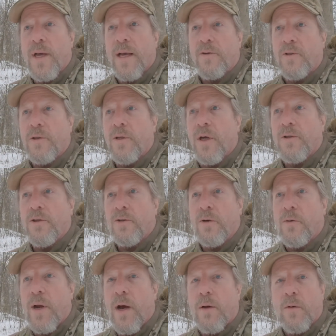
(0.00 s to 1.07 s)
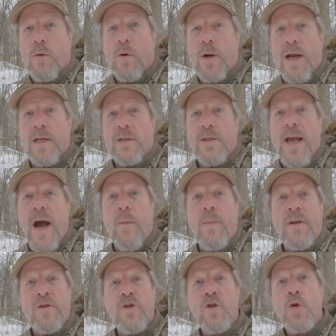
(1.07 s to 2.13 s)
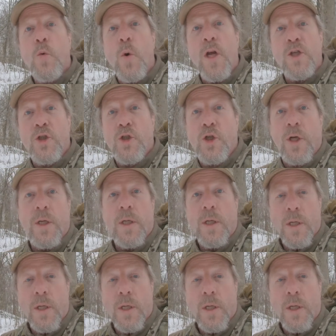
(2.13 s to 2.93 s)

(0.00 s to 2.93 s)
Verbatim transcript: actually touching the ground or has now been squished